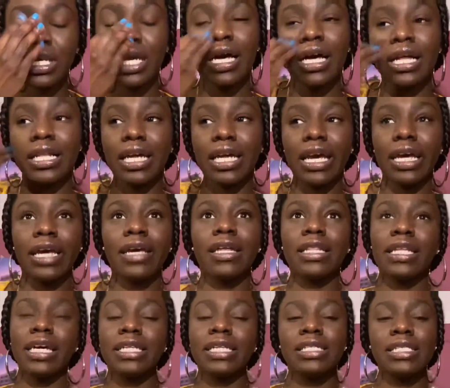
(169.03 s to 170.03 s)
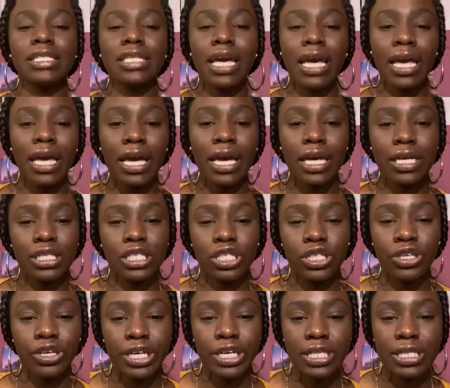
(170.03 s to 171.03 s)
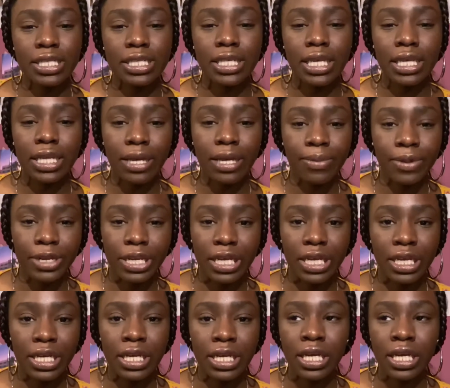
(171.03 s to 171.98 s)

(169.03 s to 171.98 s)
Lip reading: Like, let's say a certain celebrity